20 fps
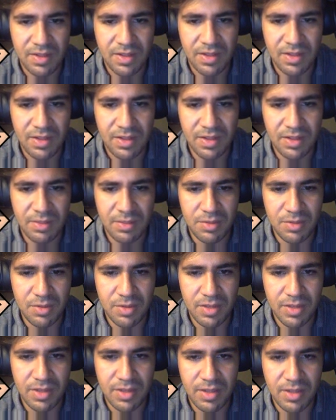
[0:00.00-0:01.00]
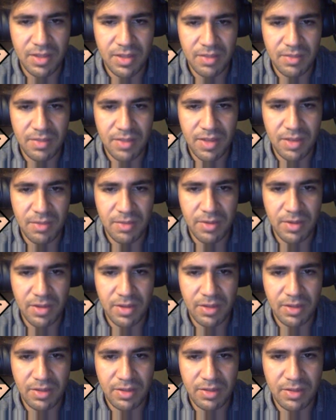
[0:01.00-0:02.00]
And I am trying to think of that way.